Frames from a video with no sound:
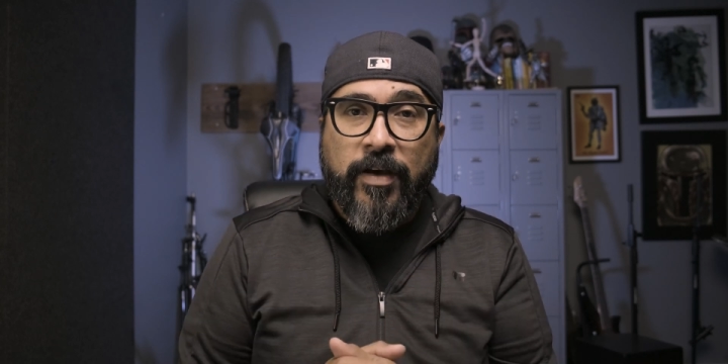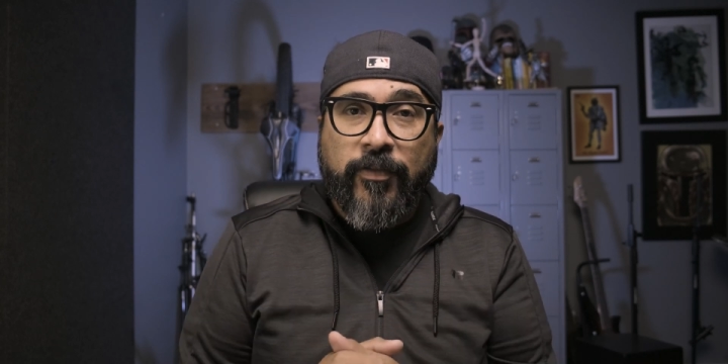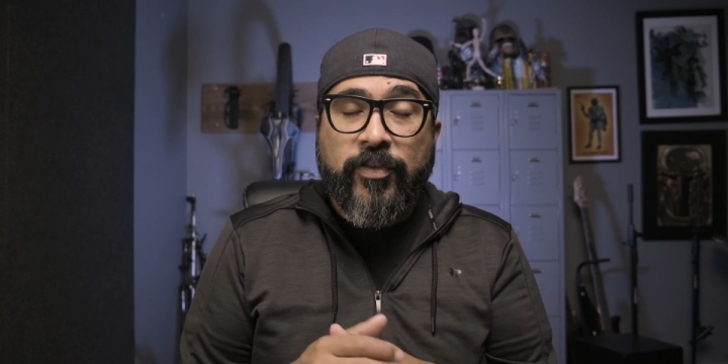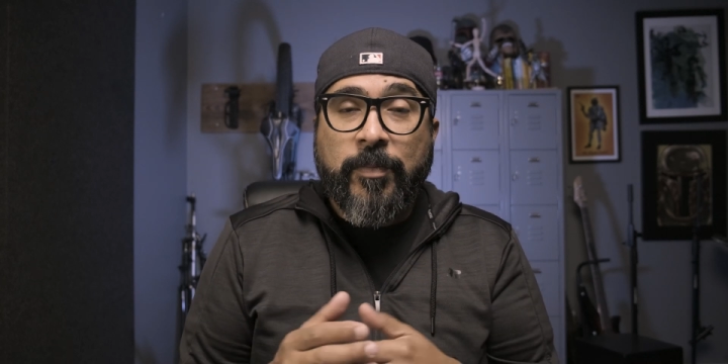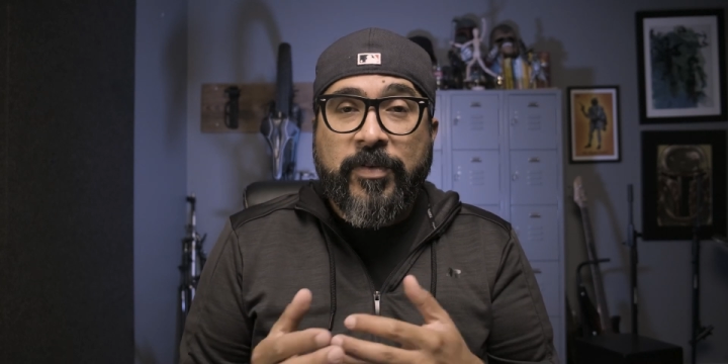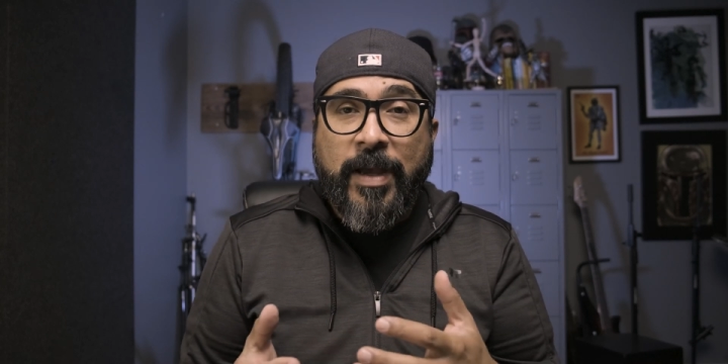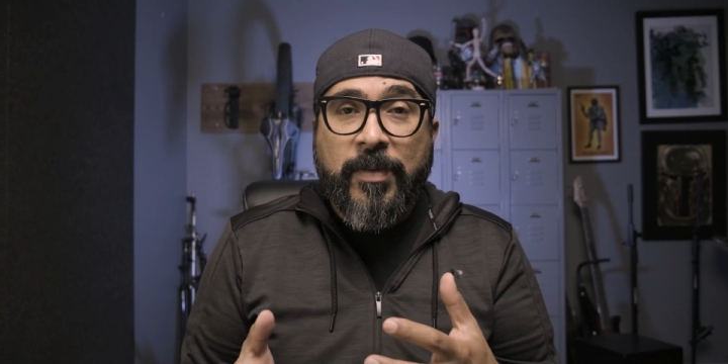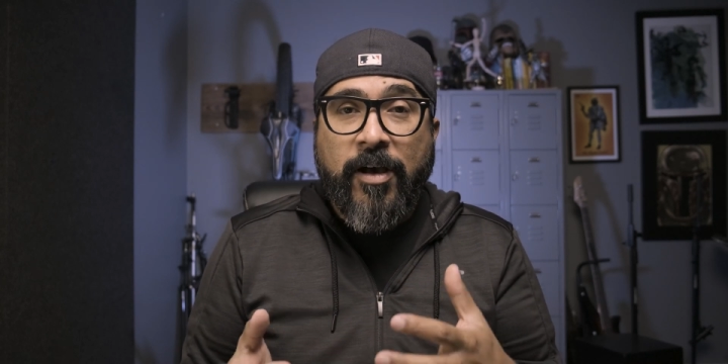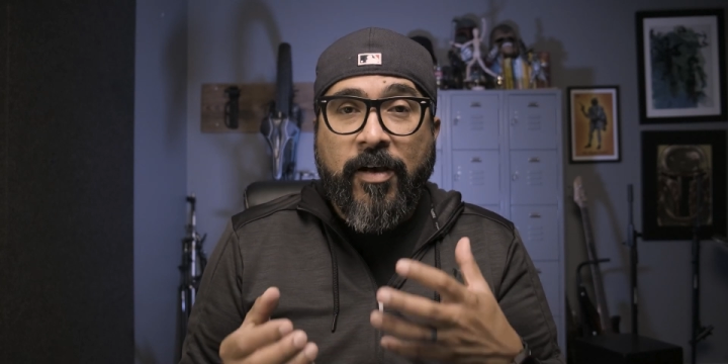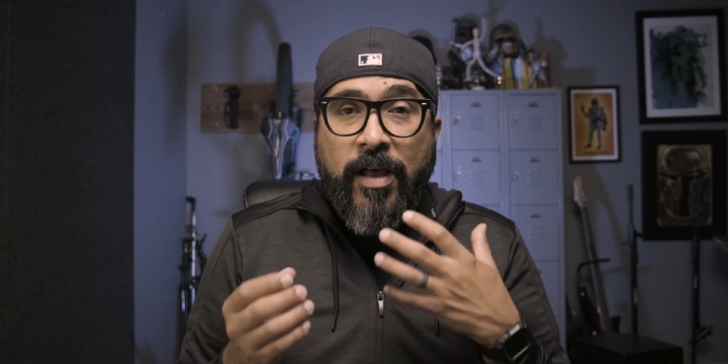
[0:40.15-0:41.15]
For some time
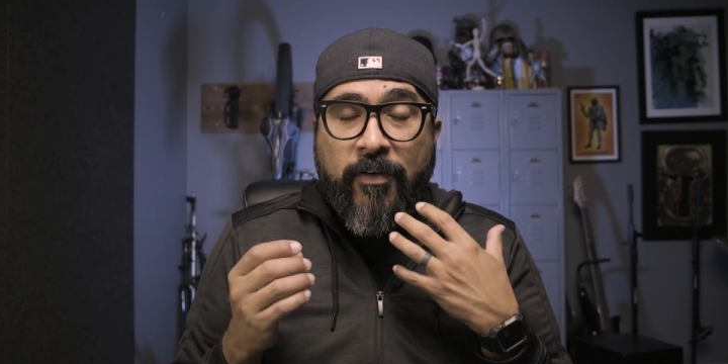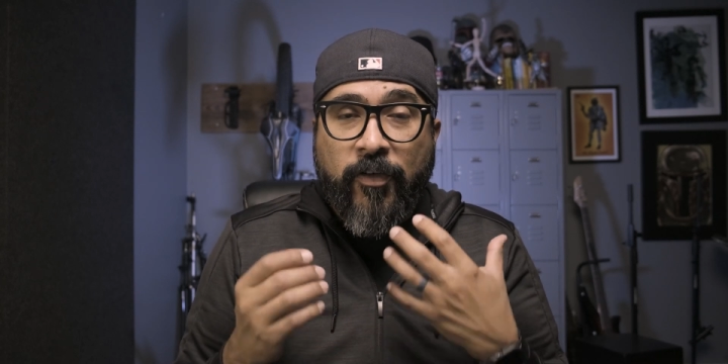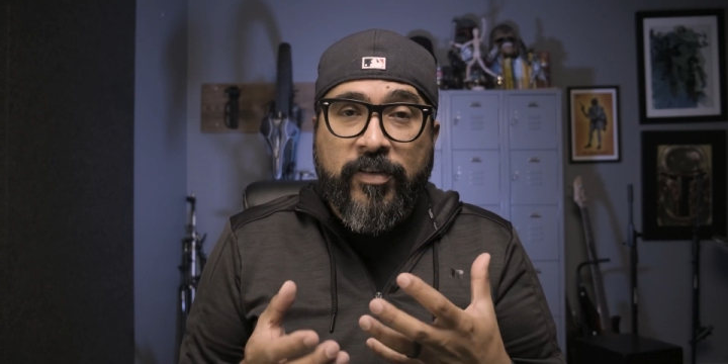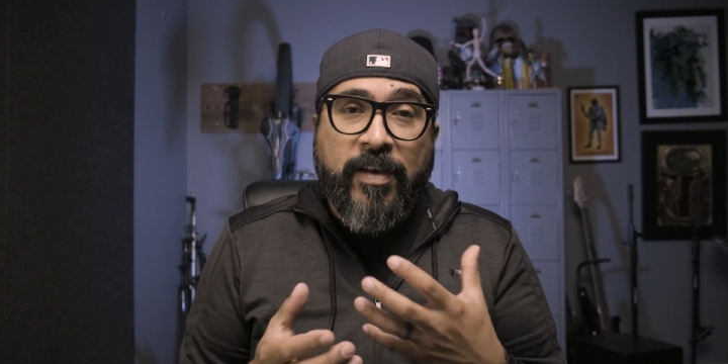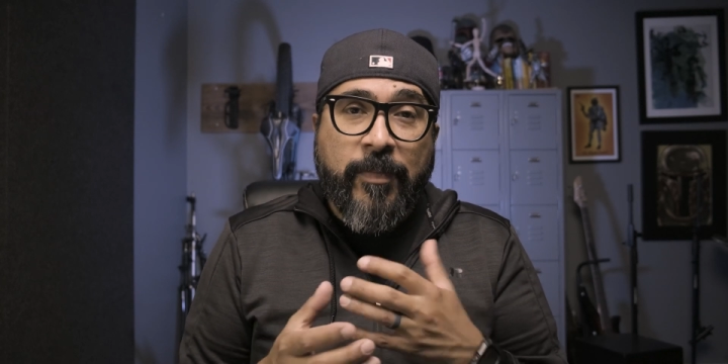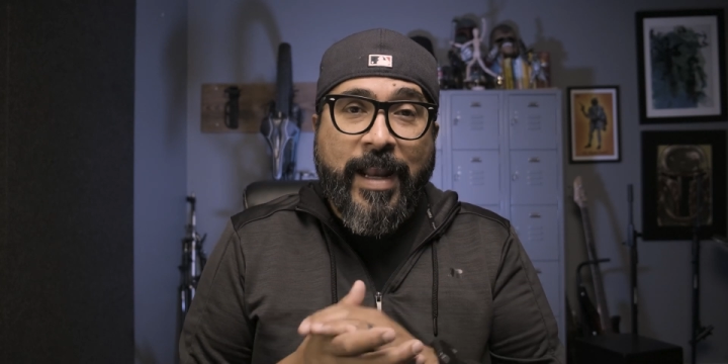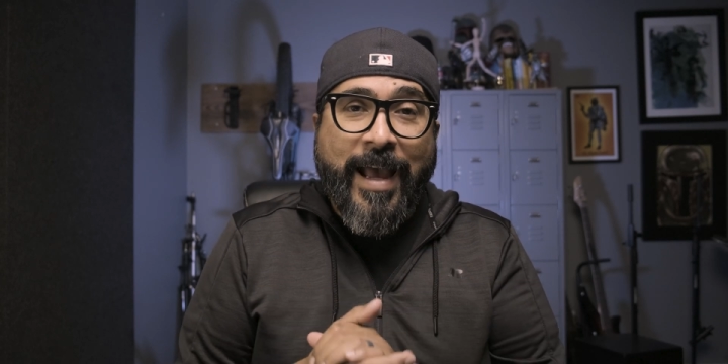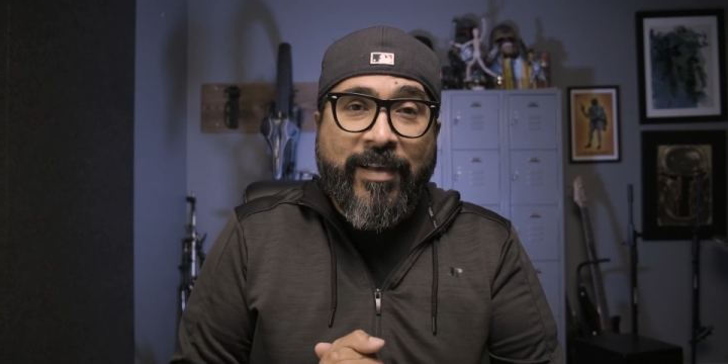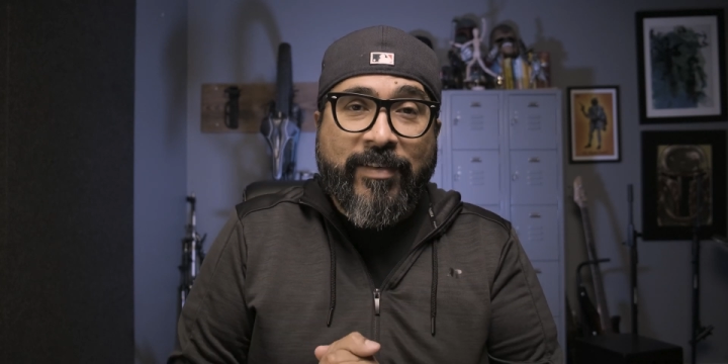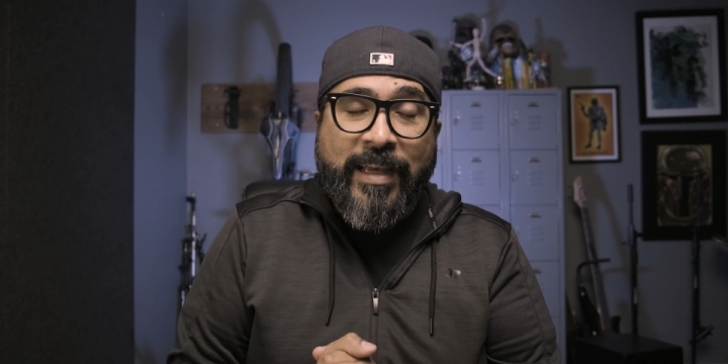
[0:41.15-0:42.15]
now, folks have been
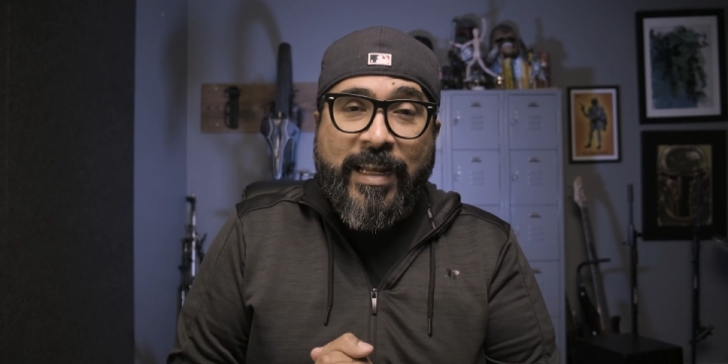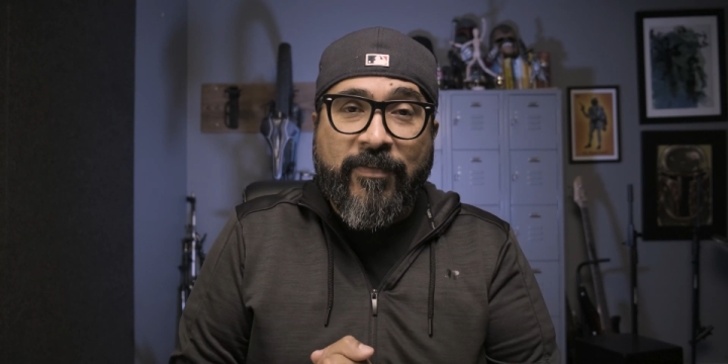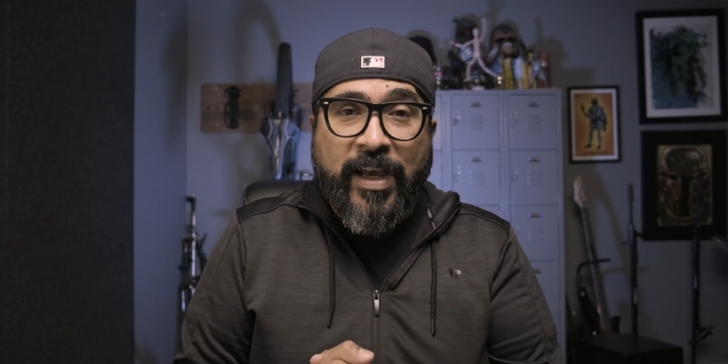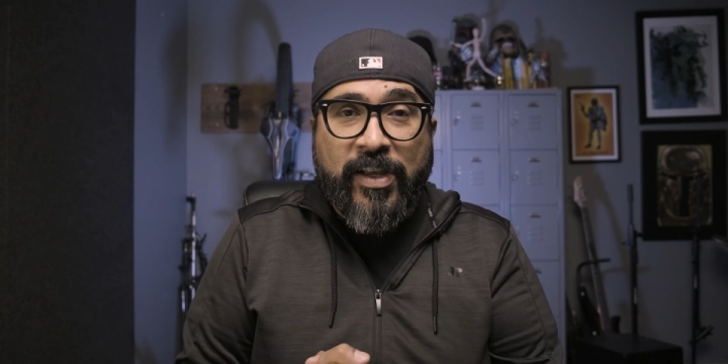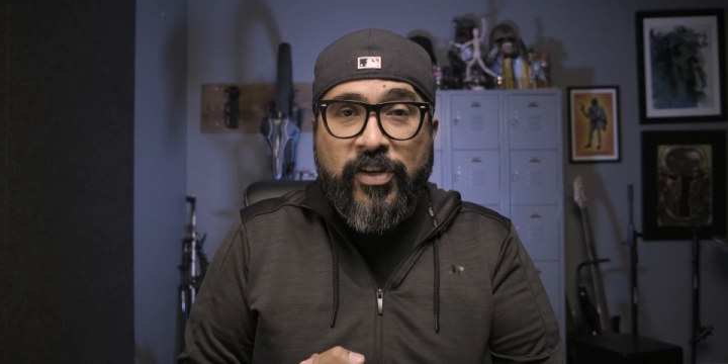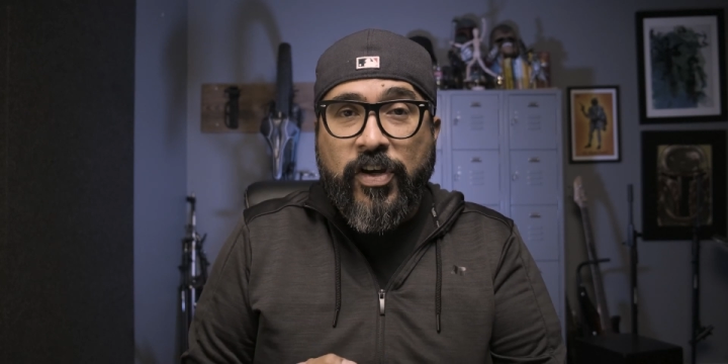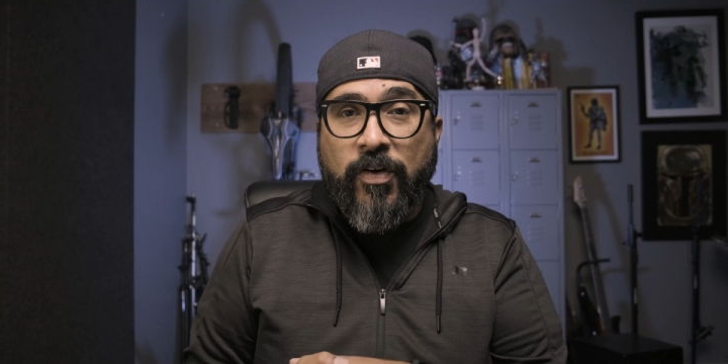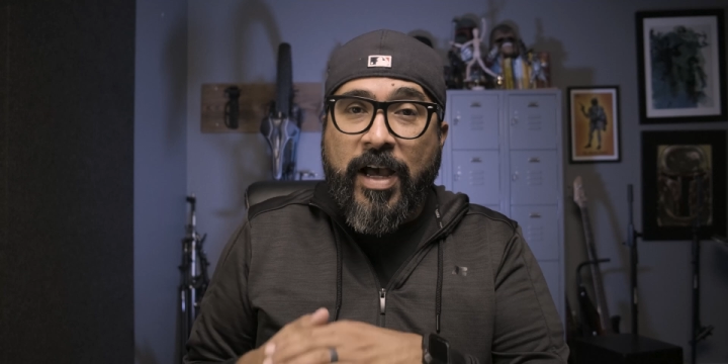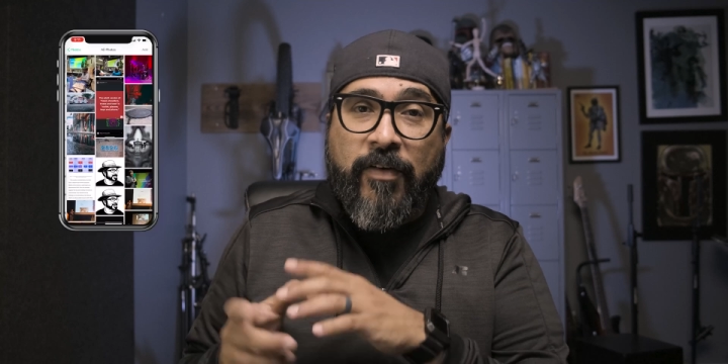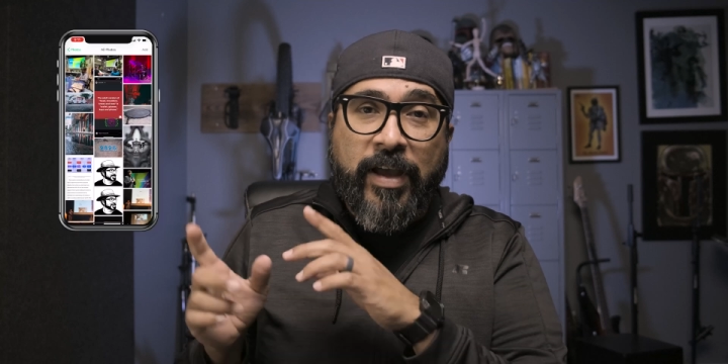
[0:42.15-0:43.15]
asking if I can
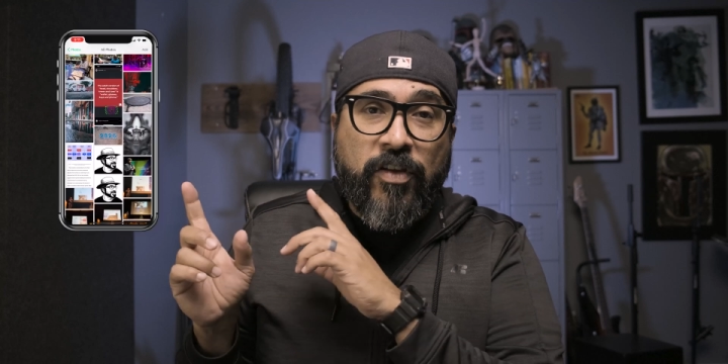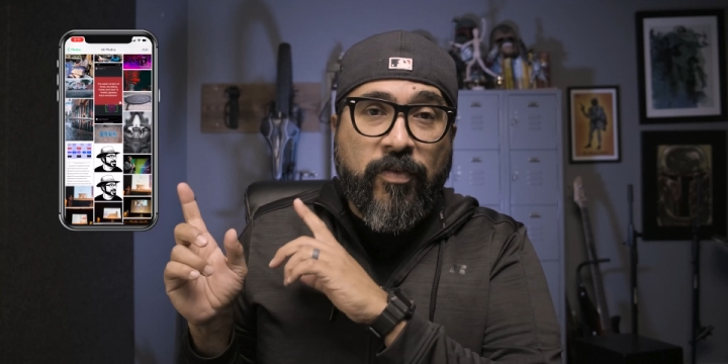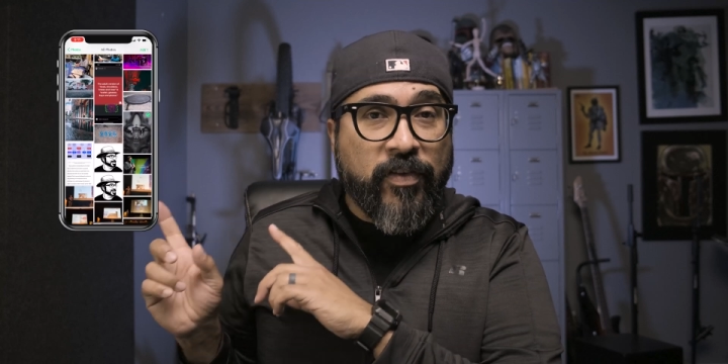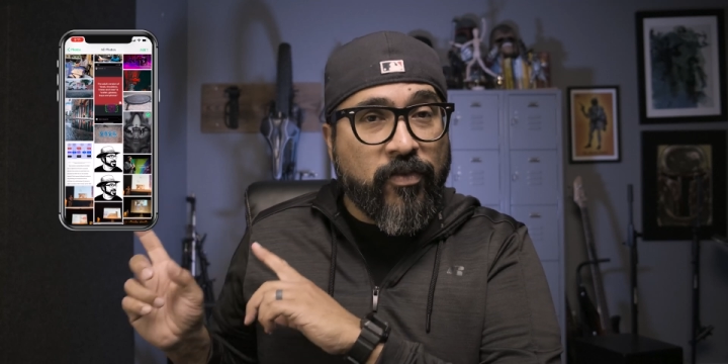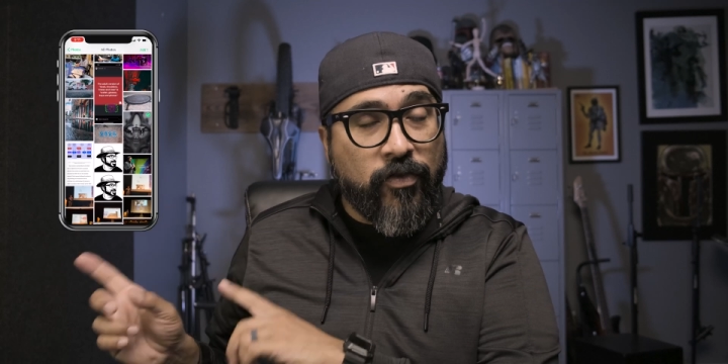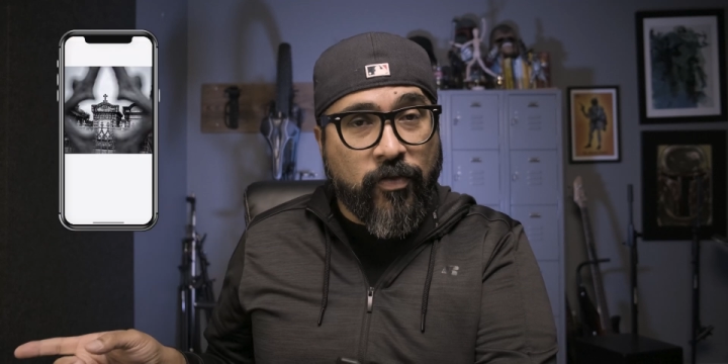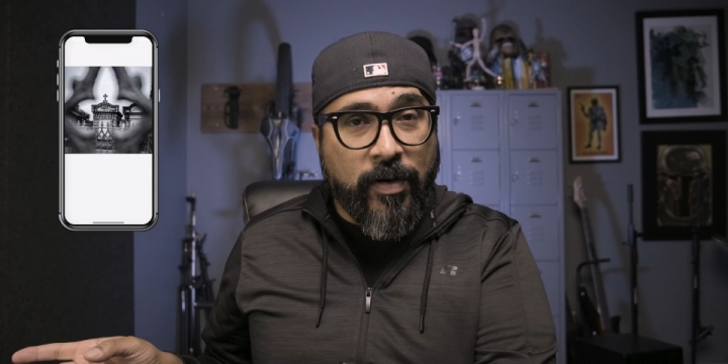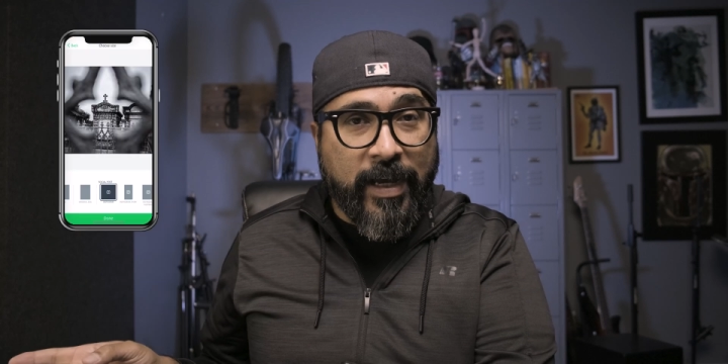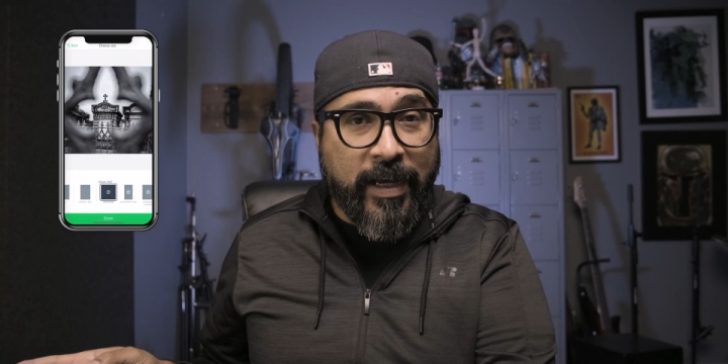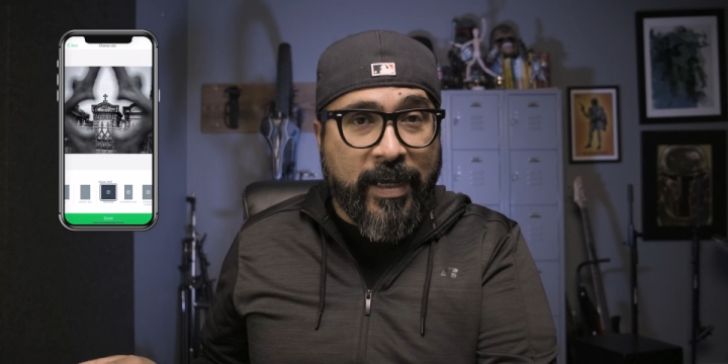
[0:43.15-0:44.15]
show how I do this
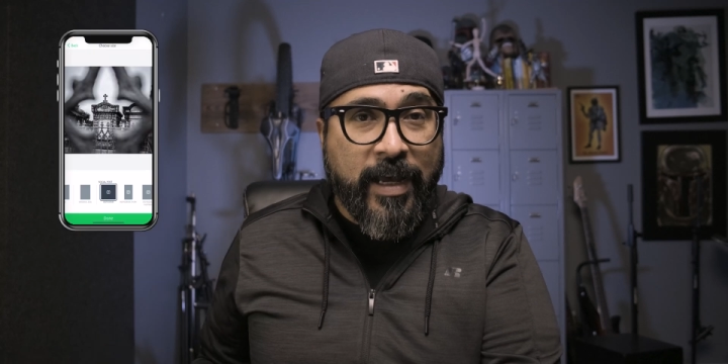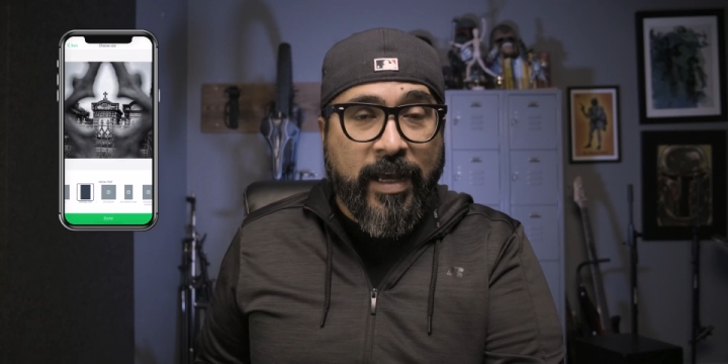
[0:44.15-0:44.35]
trick